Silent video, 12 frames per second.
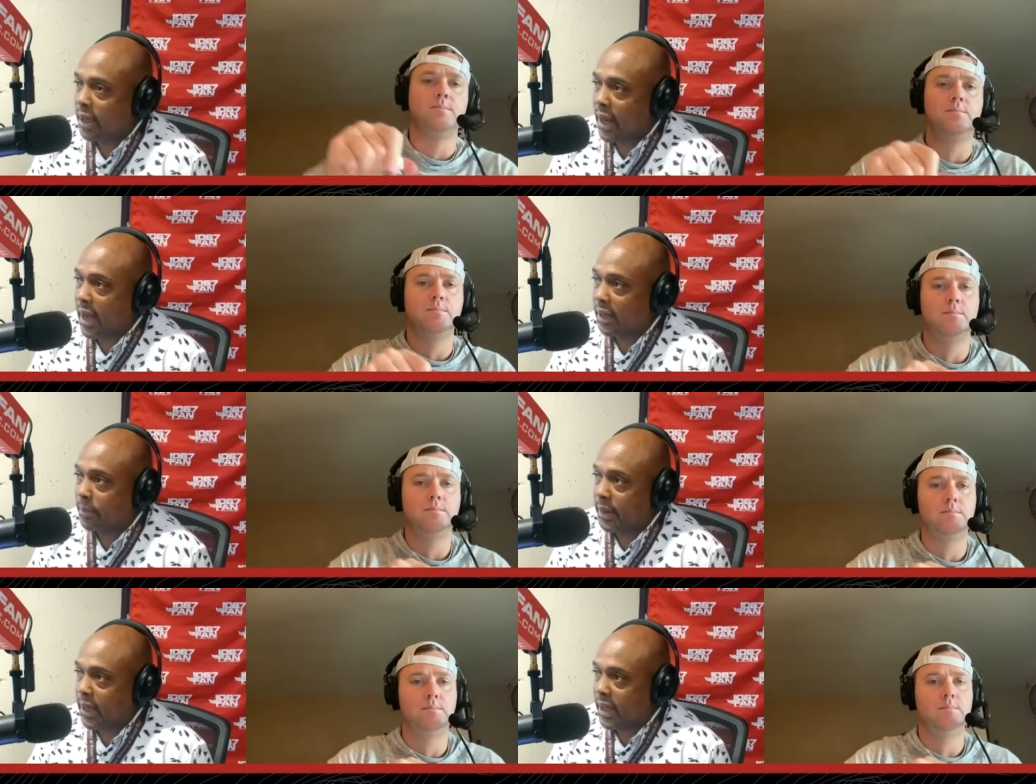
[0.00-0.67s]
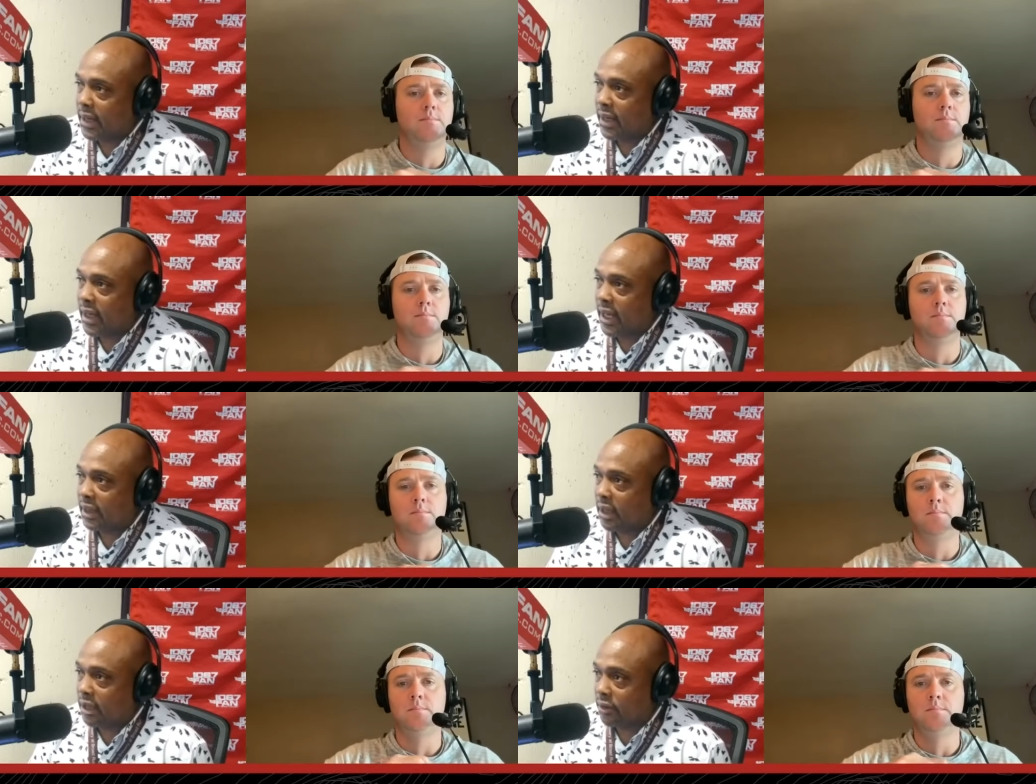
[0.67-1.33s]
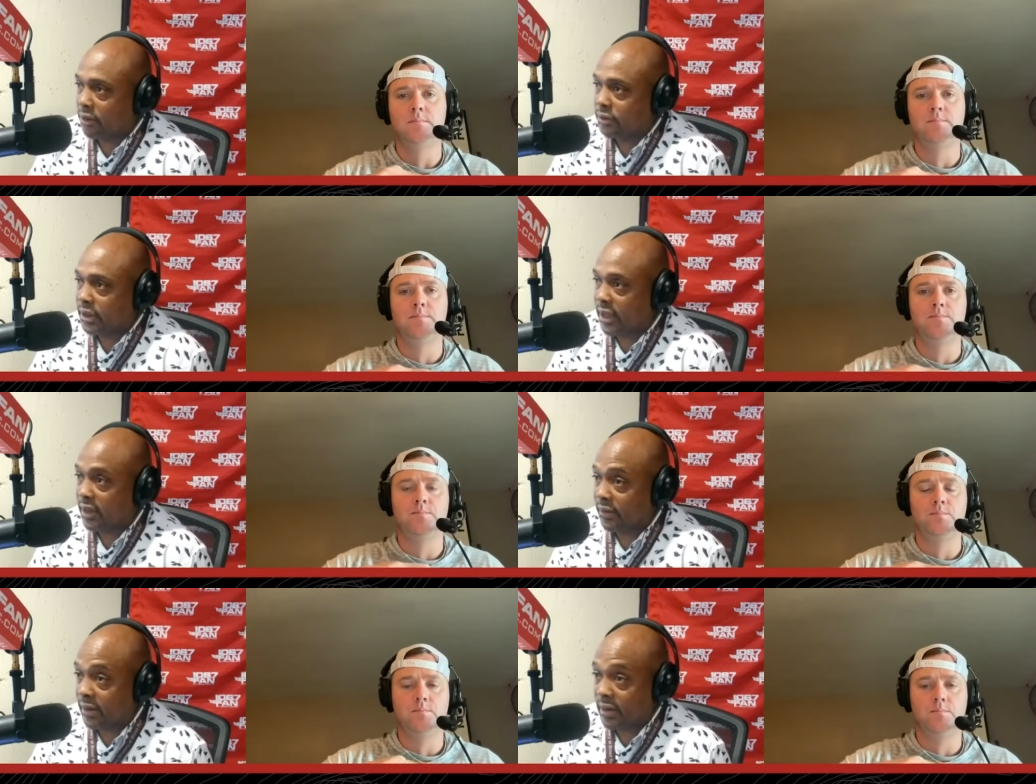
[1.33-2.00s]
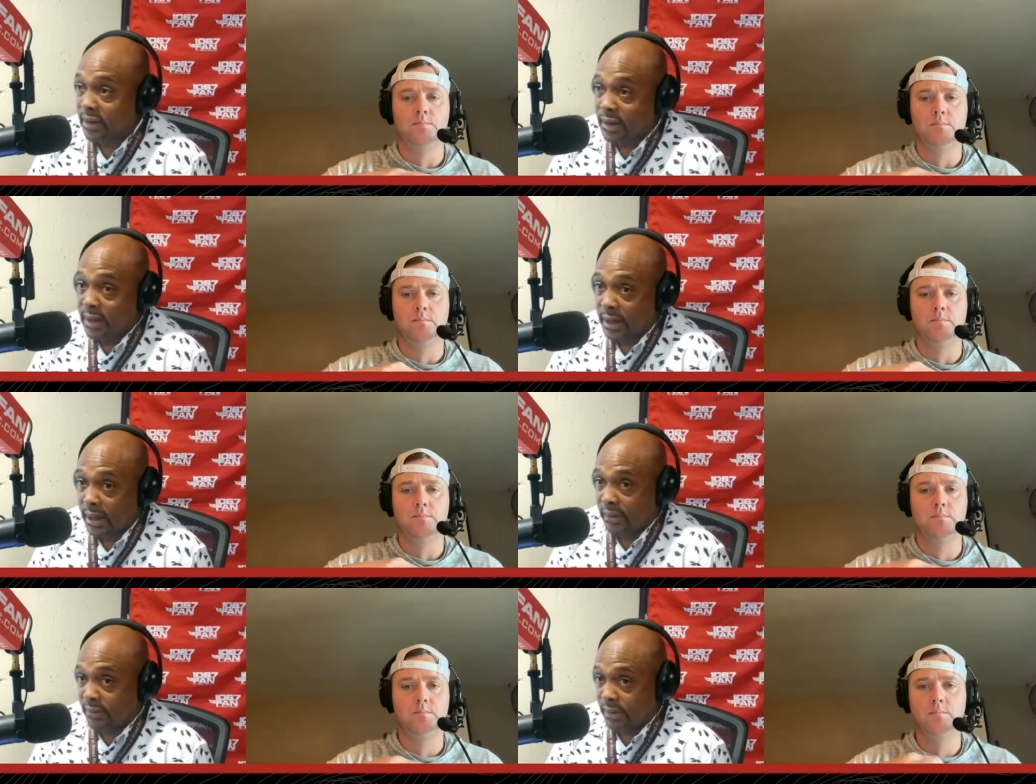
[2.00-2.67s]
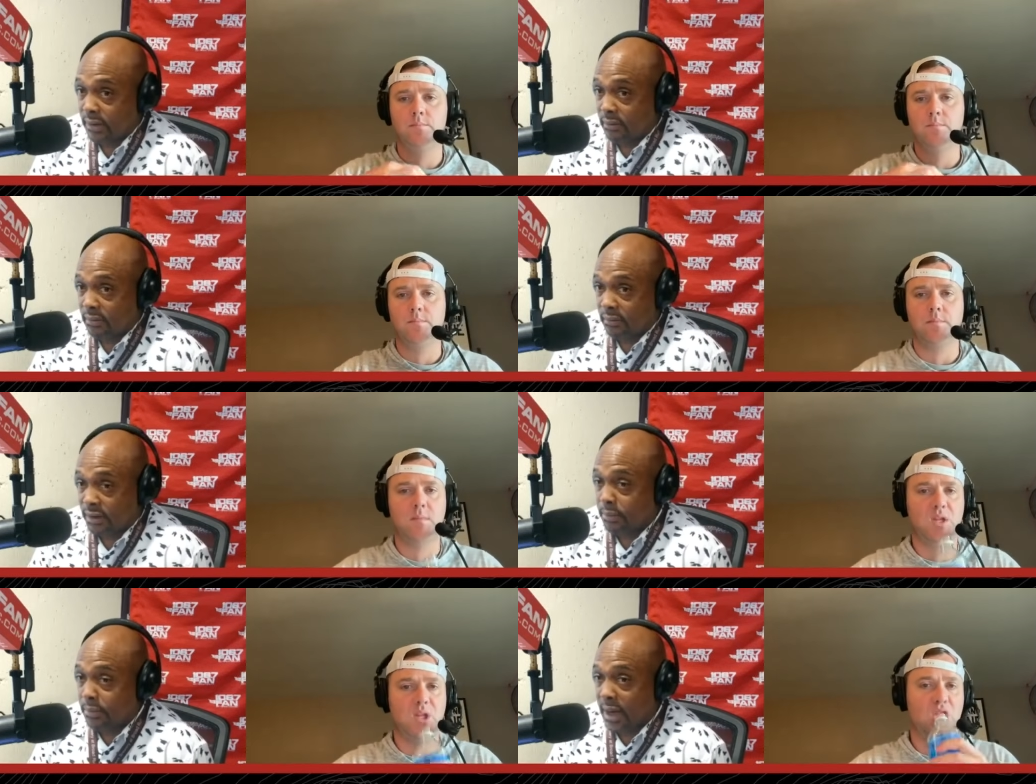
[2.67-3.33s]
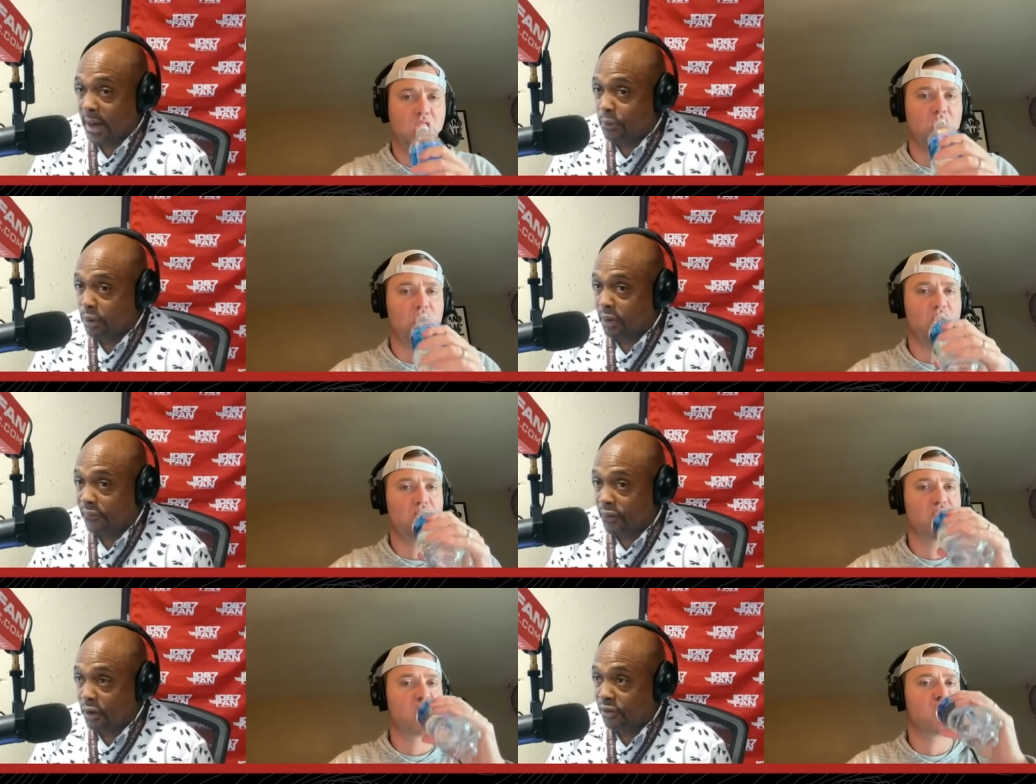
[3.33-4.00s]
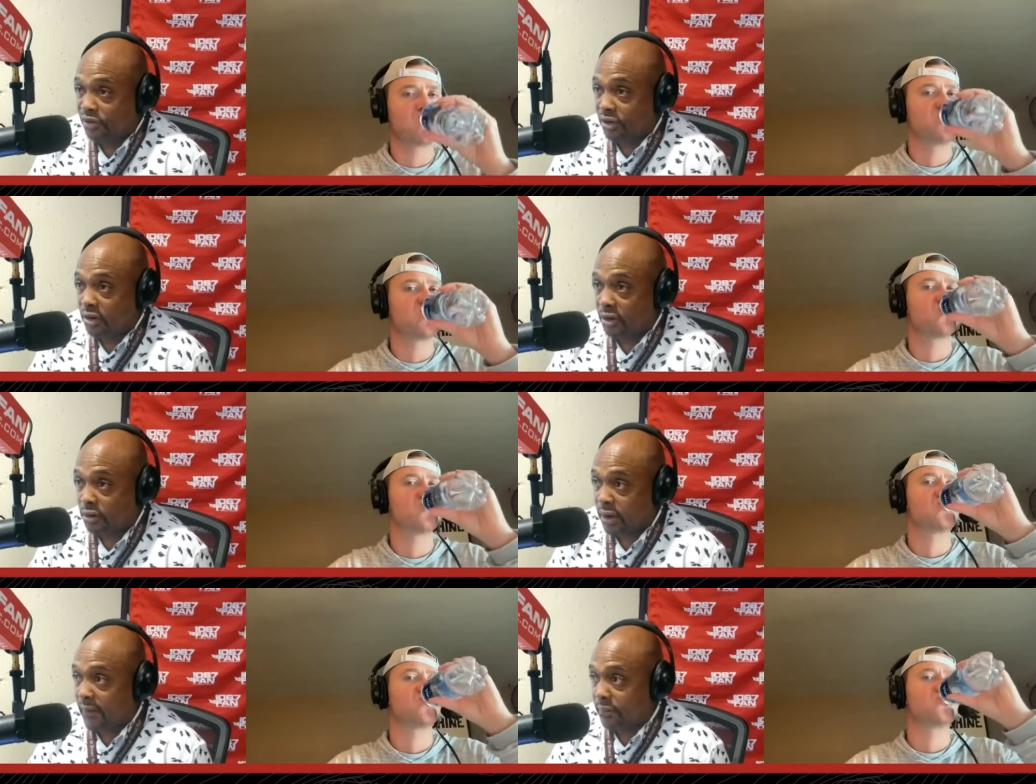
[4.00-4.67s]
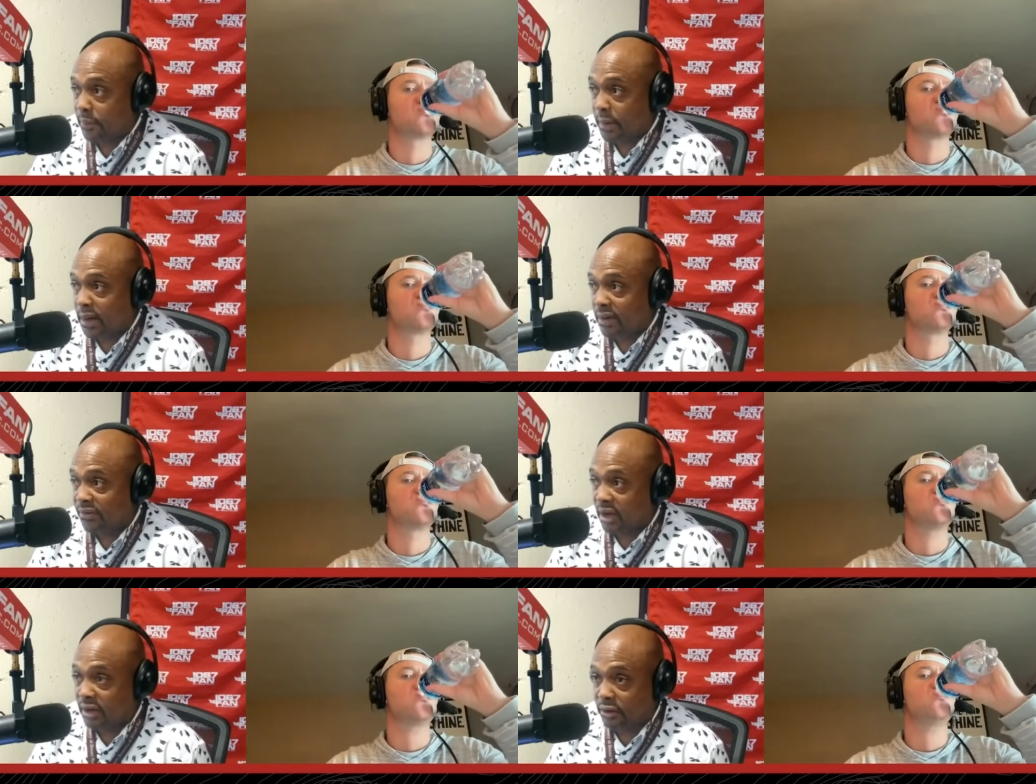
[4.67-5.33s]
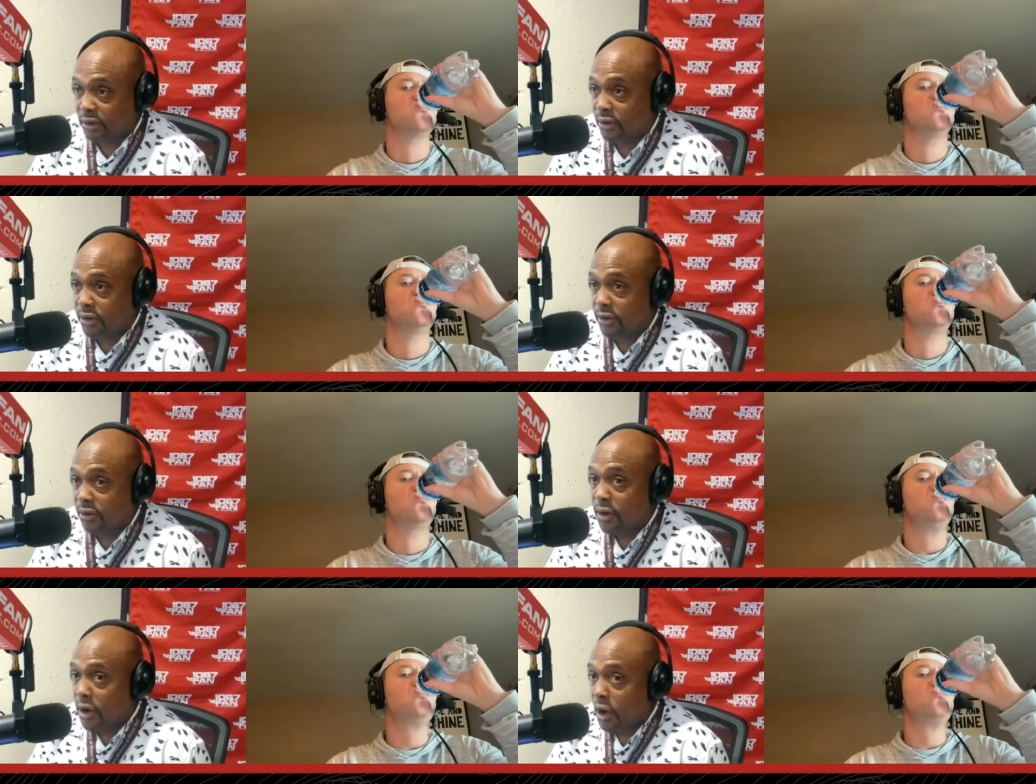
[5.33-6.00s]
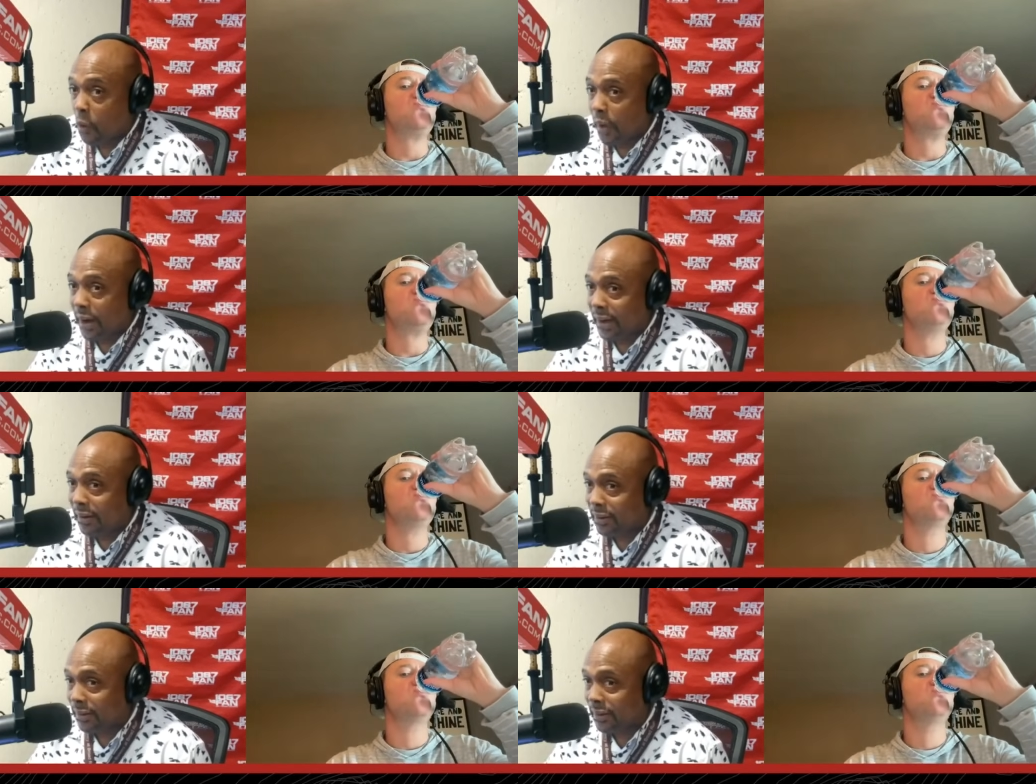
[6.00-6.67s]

Speaker 1: guy to begin to hit get those things hit? Is it sometime during the first year, or do they have to be in the second, third year where they, the